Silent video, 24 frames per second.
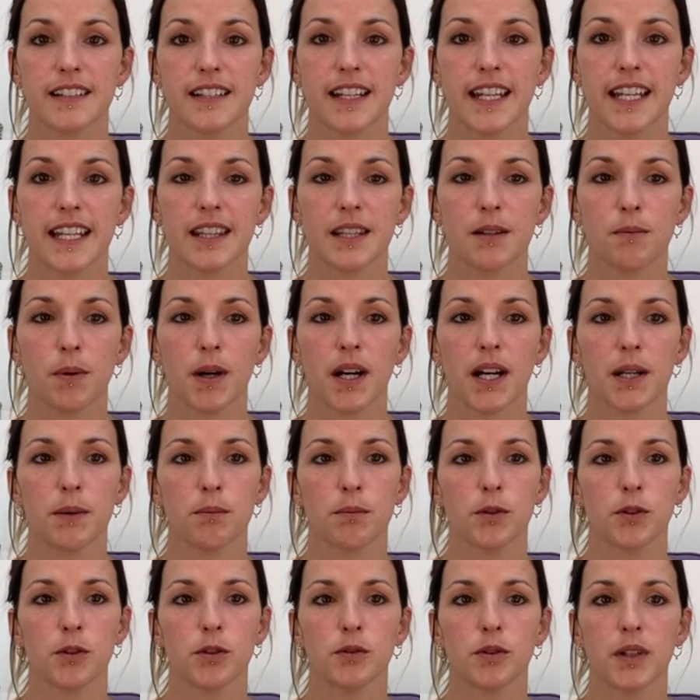in the
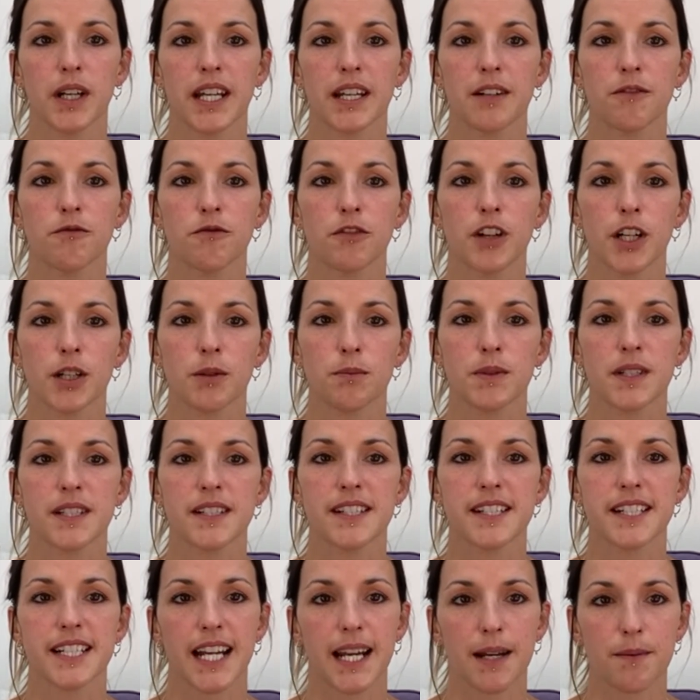Bible in Romans
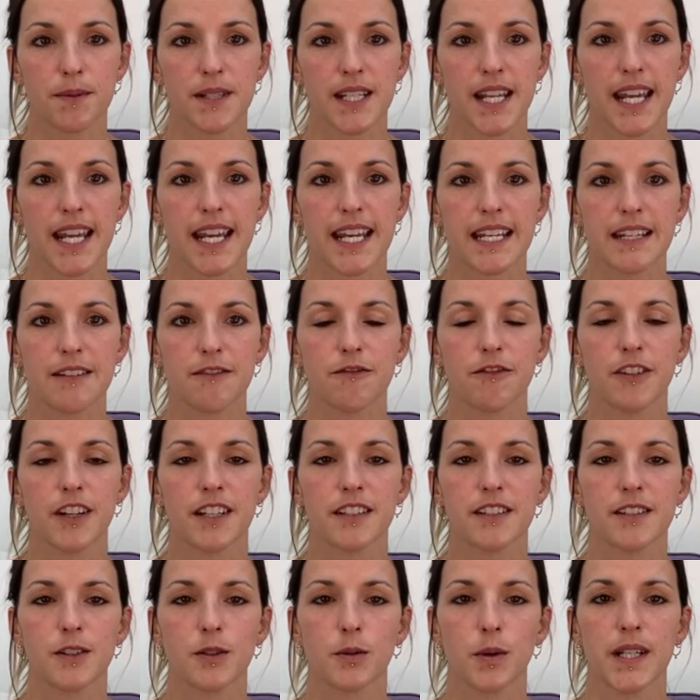chapter 8,
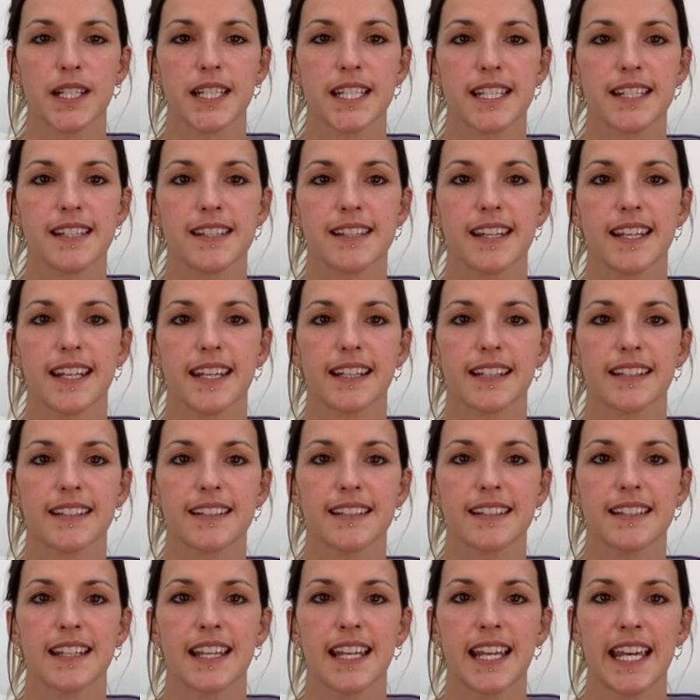verse 26.